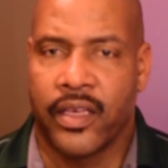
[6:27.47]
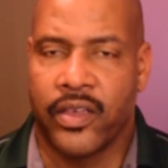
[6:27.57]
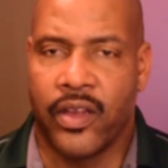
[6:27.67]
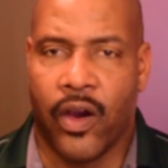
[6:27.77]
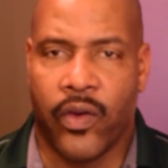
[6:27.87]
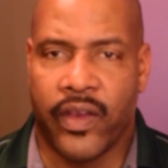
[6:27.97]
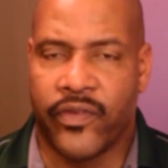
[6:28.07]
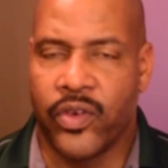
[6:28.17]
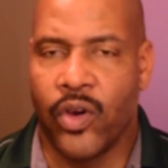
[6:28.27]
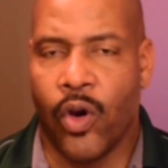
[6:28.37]
You know,
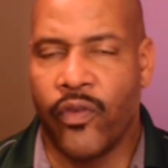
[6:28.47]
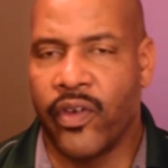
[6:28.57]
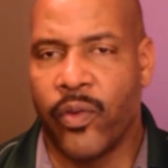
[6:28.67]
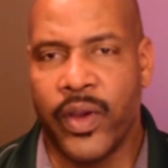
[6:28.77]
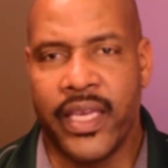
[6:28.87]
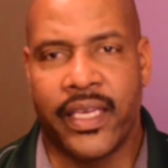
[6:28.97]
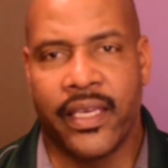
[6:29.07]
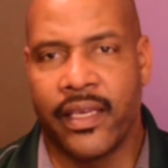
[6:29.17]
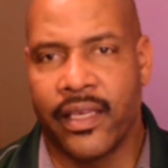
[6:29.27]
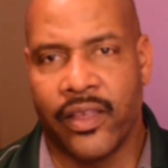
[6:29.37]
if you go over a
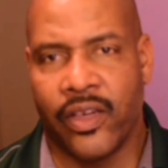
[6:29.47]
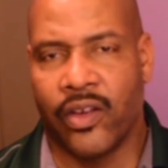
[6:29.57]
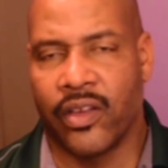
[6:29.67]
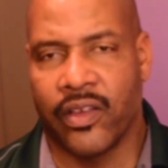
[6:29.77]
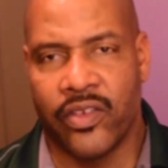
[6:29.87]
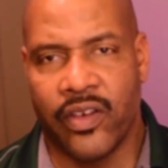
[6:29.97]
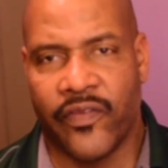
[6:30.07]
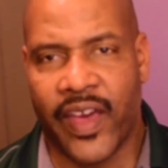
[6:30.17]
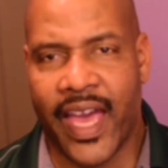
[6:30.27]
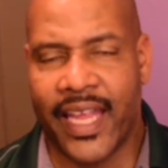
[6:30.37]
week, you'll
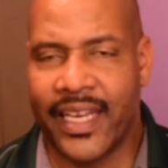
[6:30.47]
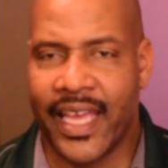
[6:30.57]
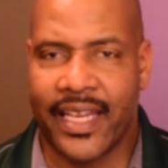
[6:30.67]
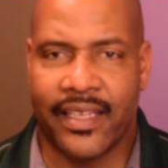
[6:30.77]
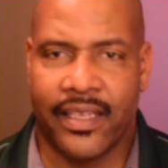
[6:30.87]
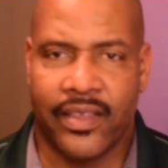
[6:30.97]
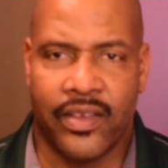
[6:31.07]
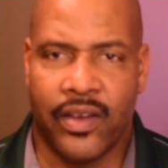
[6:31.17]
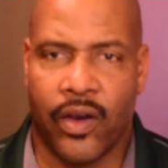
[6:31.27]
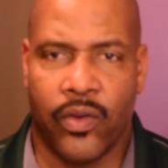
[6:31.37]
find that,
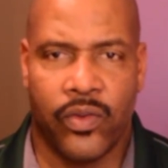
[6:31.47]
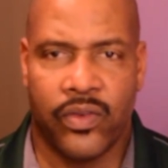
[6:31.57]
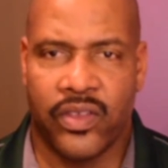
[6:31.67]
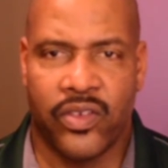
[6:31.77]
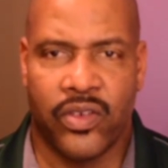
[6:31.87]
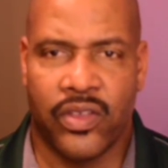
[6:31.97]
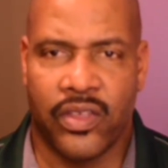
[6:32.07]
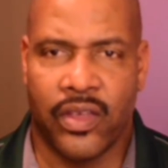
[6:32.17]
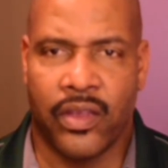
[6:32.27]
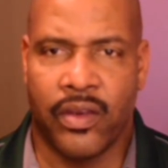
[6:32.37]
you know,
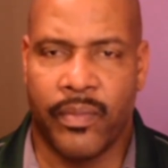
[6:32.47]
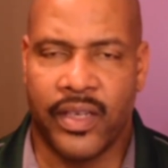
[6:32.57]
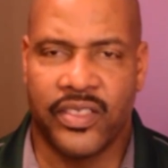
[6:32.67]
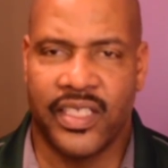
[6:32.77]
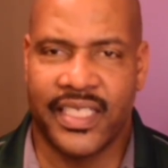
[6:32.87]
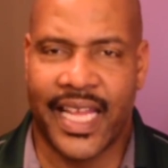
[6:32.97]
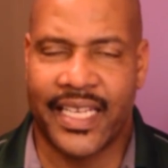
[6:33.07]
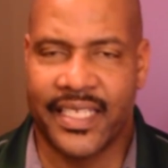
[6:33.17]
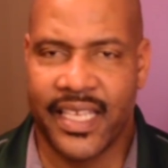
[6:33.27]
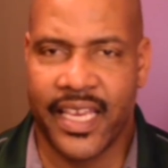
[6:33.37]
your muscle is not
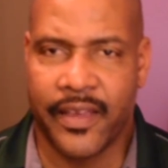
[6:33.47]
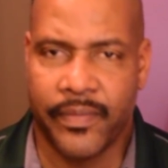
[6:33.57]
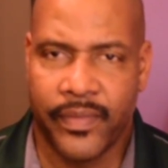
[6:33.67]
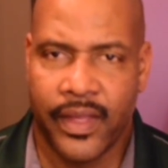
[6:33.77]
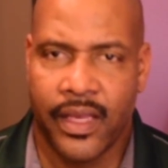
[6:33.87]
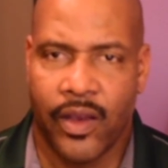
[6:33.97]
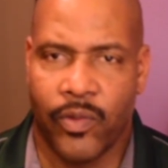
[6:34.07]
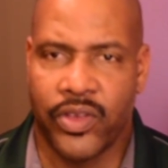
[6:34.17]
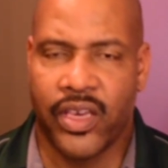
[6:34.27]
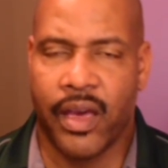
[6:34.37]
the same
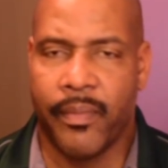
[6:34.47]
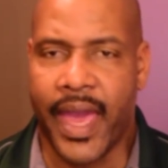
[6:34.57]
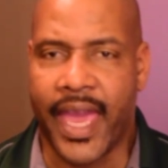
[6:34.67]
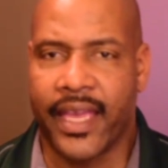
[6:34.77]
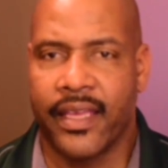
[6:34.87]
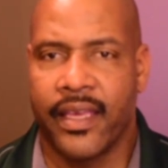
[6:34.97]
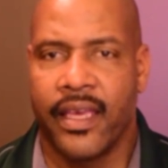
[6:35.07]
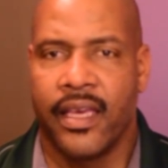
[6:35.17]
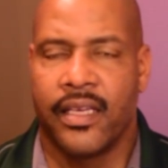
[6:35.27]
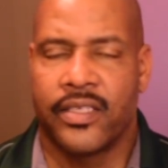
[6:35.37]
when you come back.
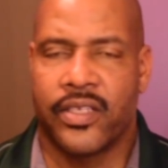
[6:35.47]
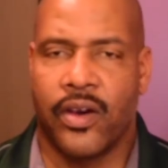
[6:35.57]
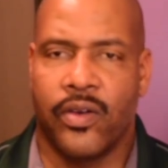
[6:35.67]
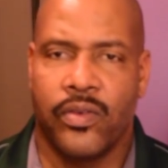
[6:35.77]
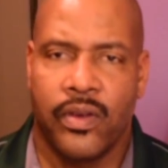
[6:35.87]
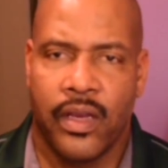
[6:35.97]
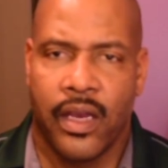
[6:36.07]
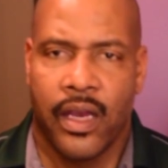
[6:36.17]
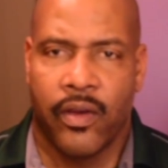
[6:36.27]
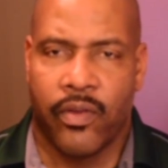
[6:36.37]
So
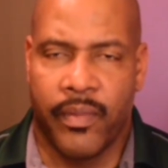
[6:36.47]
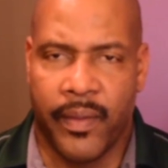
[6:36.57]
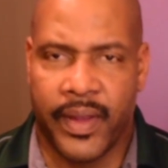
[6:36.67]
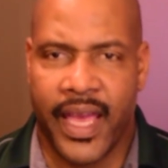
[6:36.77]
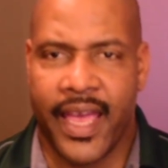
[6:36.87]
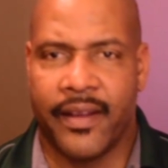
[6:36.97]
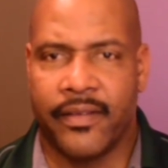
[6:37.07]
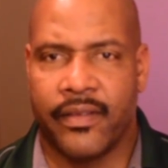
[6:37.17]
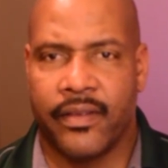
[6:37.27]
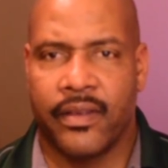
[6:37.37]
remember that.
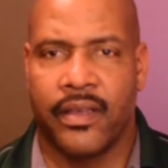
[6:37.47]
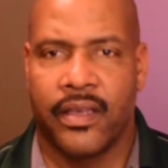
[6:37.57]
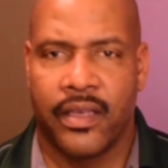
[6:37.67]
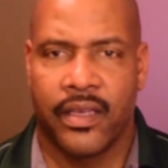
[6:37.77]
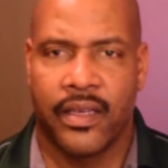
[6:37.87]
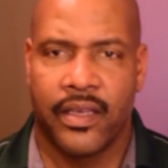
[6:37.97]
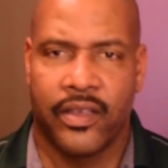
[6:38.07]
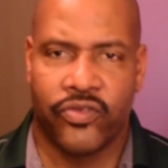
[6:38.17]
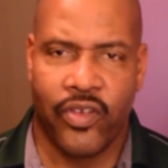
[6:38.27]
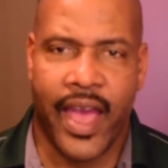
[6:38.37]

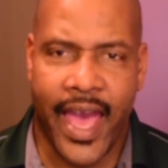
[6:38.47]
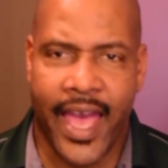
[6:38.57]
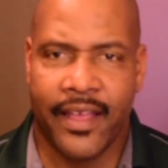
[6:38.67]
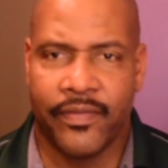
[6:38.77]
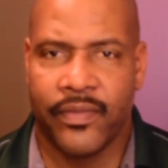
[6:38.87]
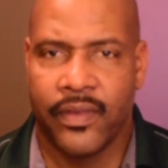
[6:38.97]
Try it.